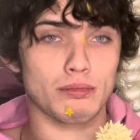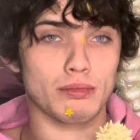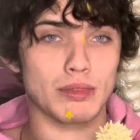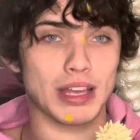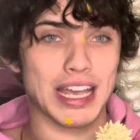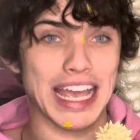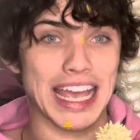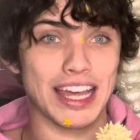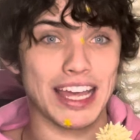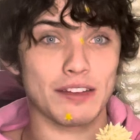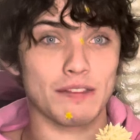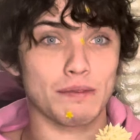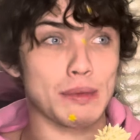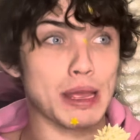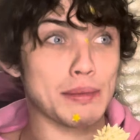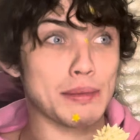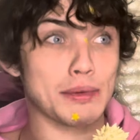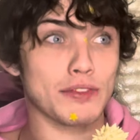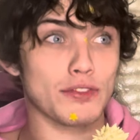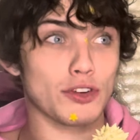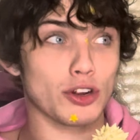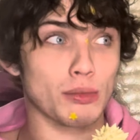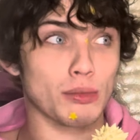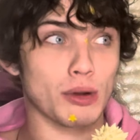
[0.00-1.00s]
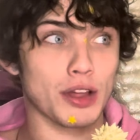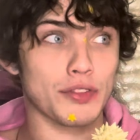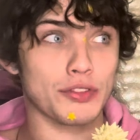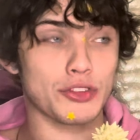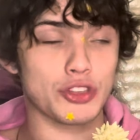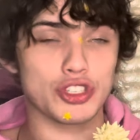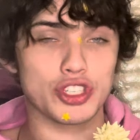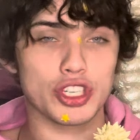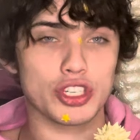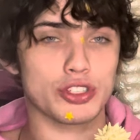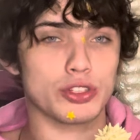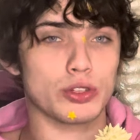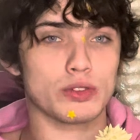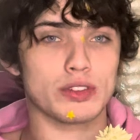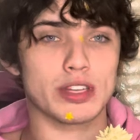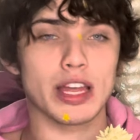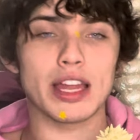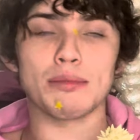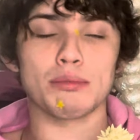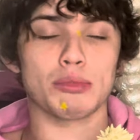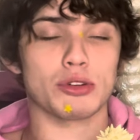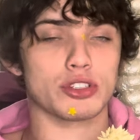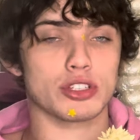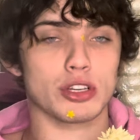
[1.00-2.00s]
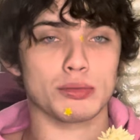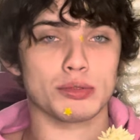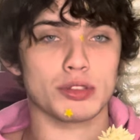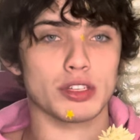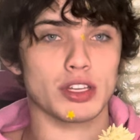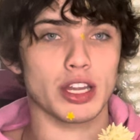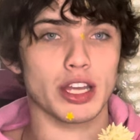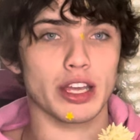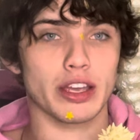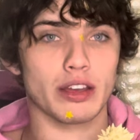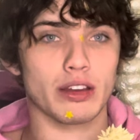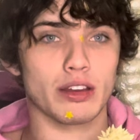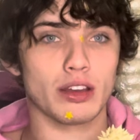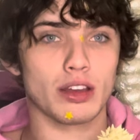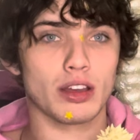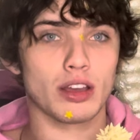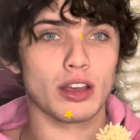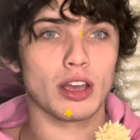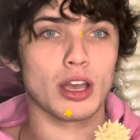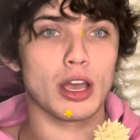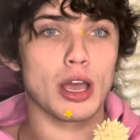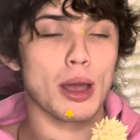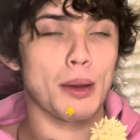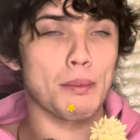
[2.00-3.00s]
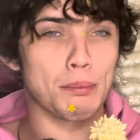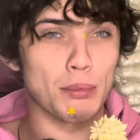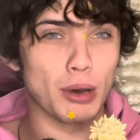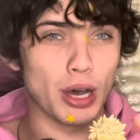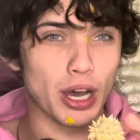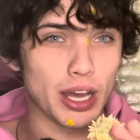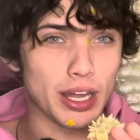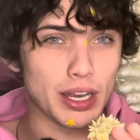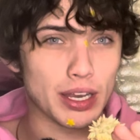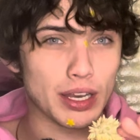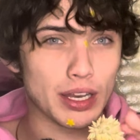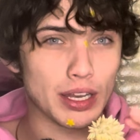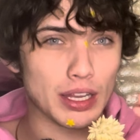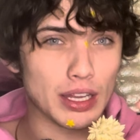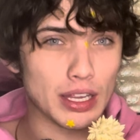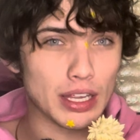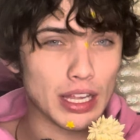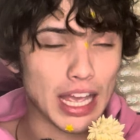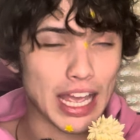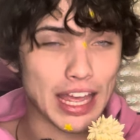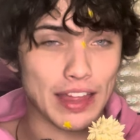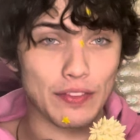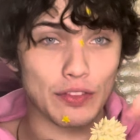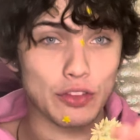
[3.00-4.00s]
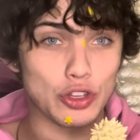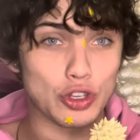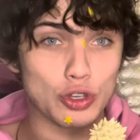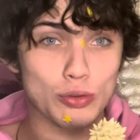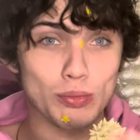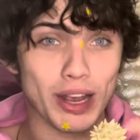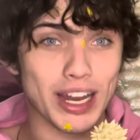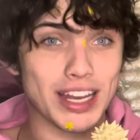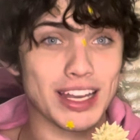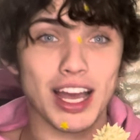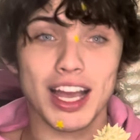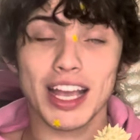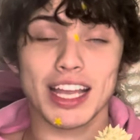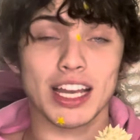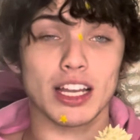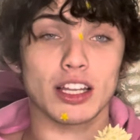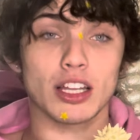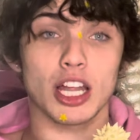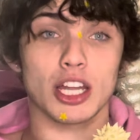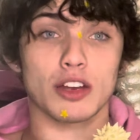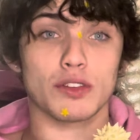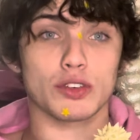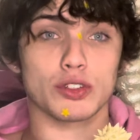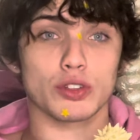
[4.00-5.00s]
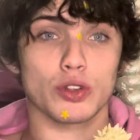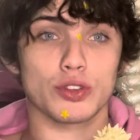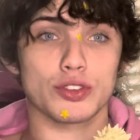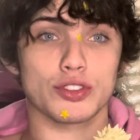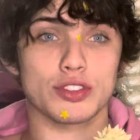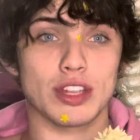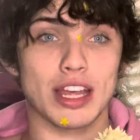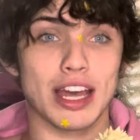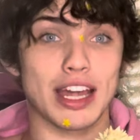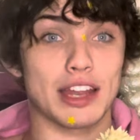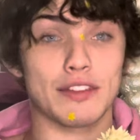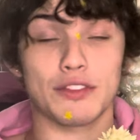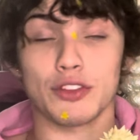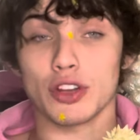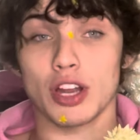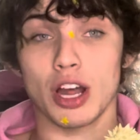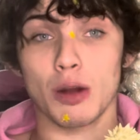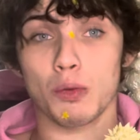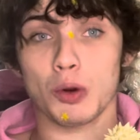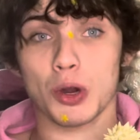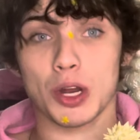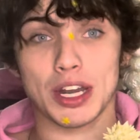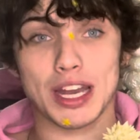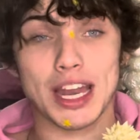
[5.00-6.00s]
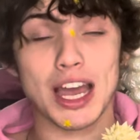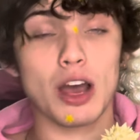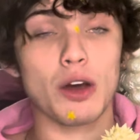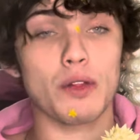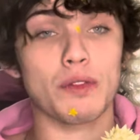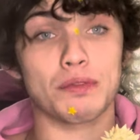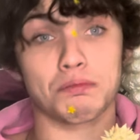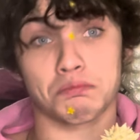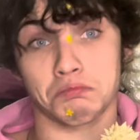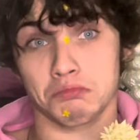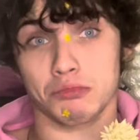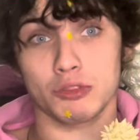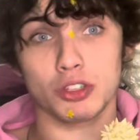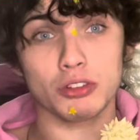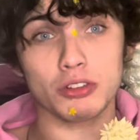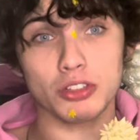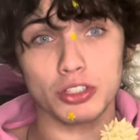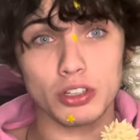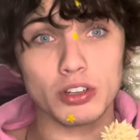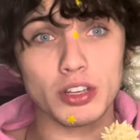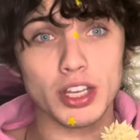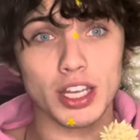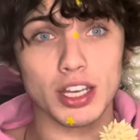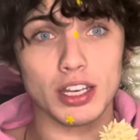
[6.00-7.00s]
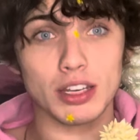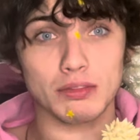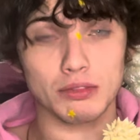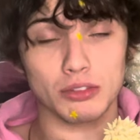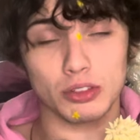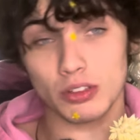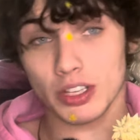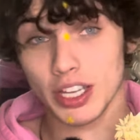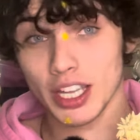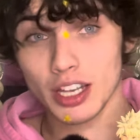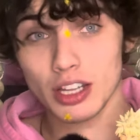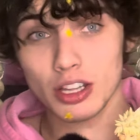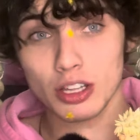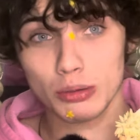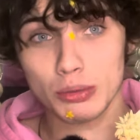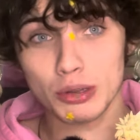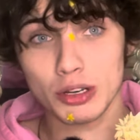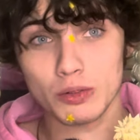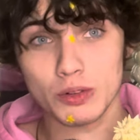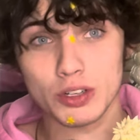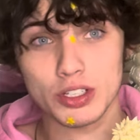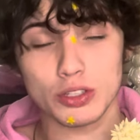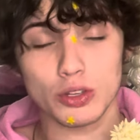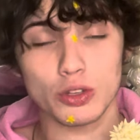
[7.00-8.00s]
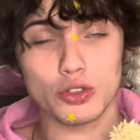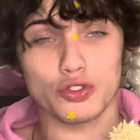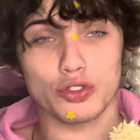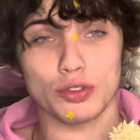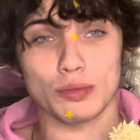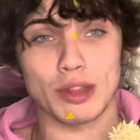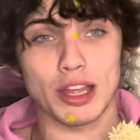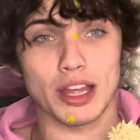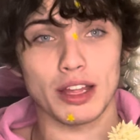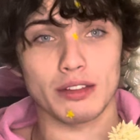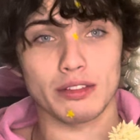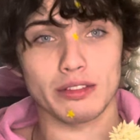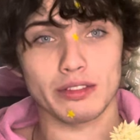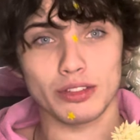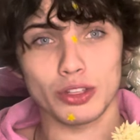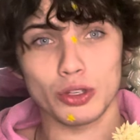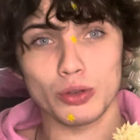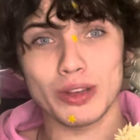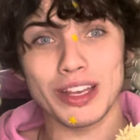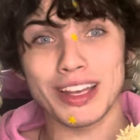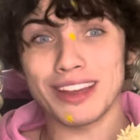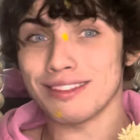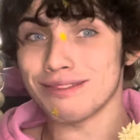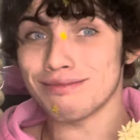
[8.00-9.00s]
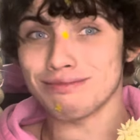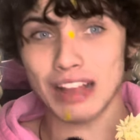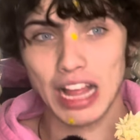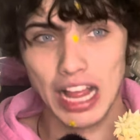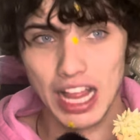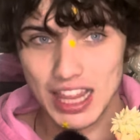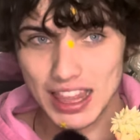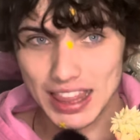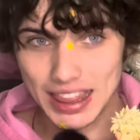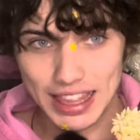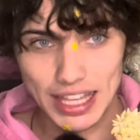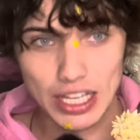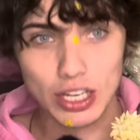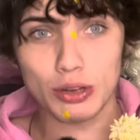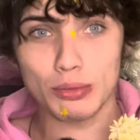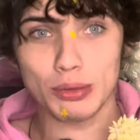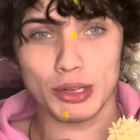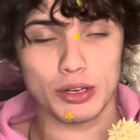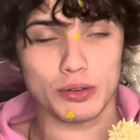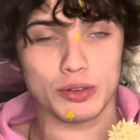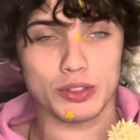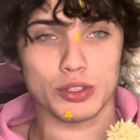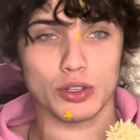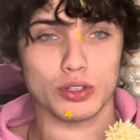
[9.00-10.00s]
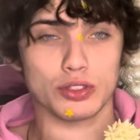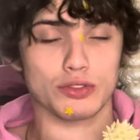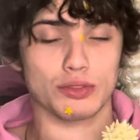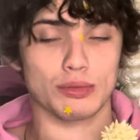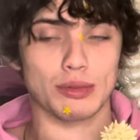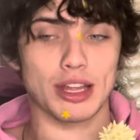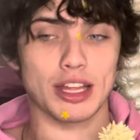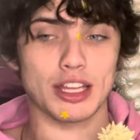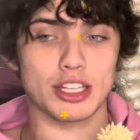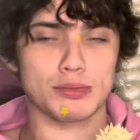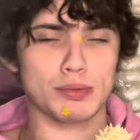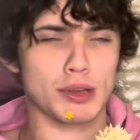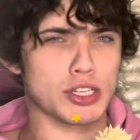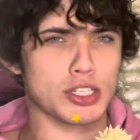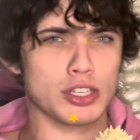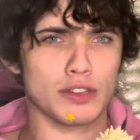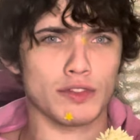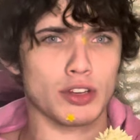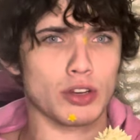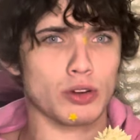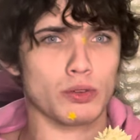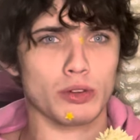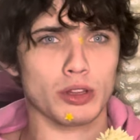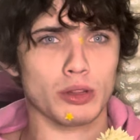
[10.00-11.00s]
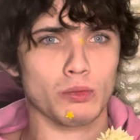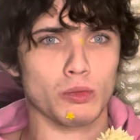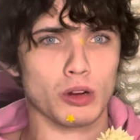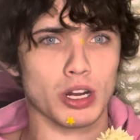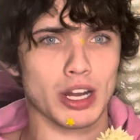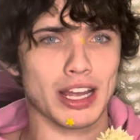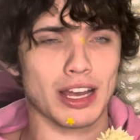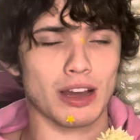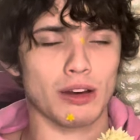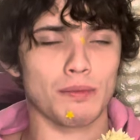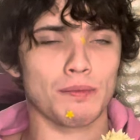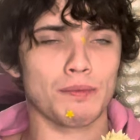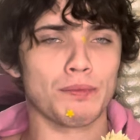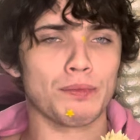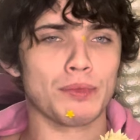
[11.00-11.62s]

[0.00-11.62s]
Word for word: And maybe for a month, you just do 10 push ups a day. But, and you might not get a lot of results to that. If you're not working out, you'll you get you'll get a little bit of results from that. You get a little bit of results from that, especially if you don't really work out.